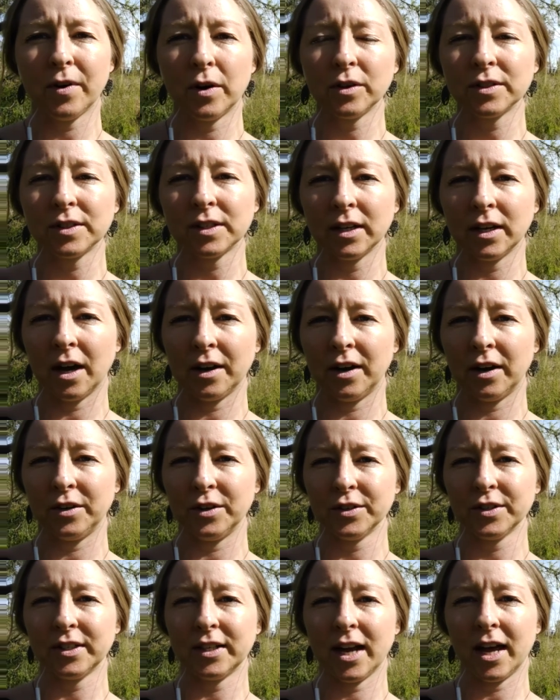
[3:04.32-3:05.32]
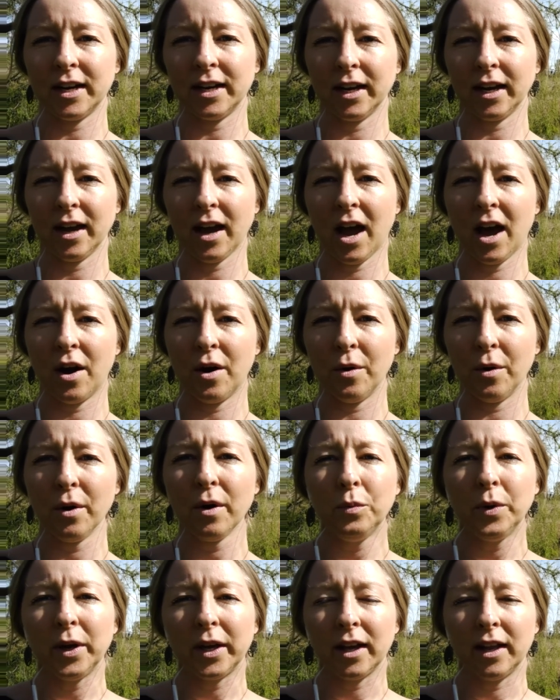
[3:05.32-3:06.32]
focusing on understanding how
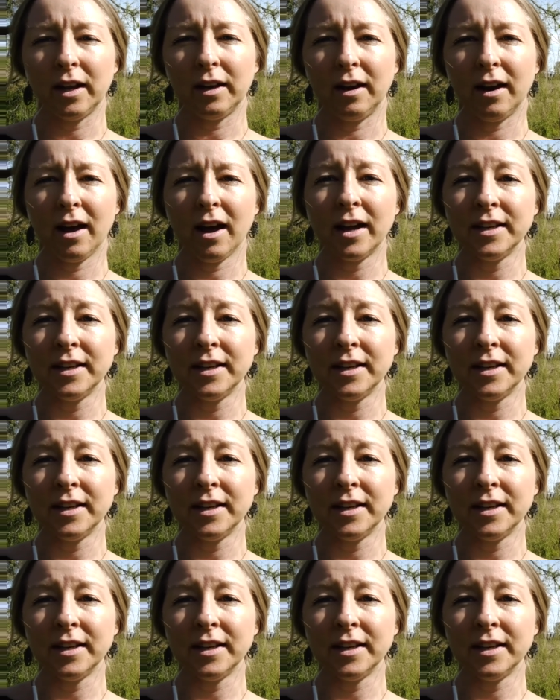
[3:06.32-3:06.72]
we can